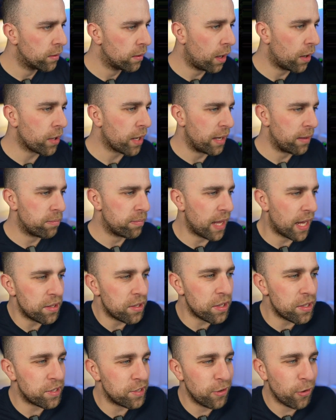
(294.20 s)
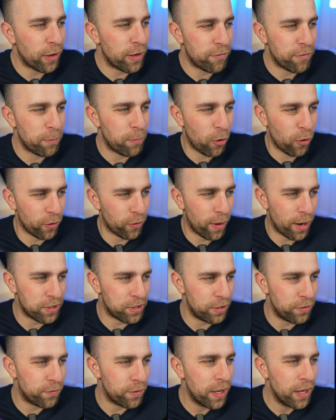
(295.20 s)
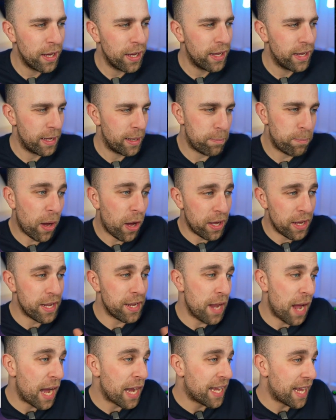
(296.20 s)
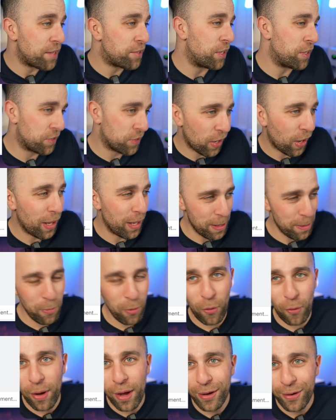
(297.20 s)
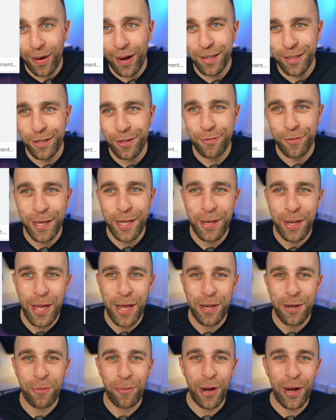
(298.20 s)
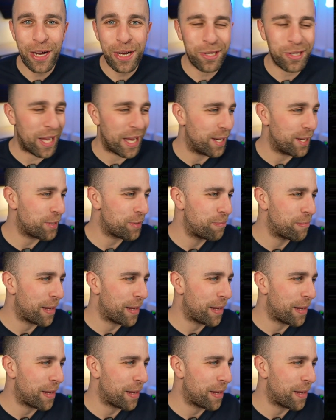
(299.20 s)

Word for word: Okay, that is not even more aggressive but it, I guess it's slightly more aggressive in, in the work sense,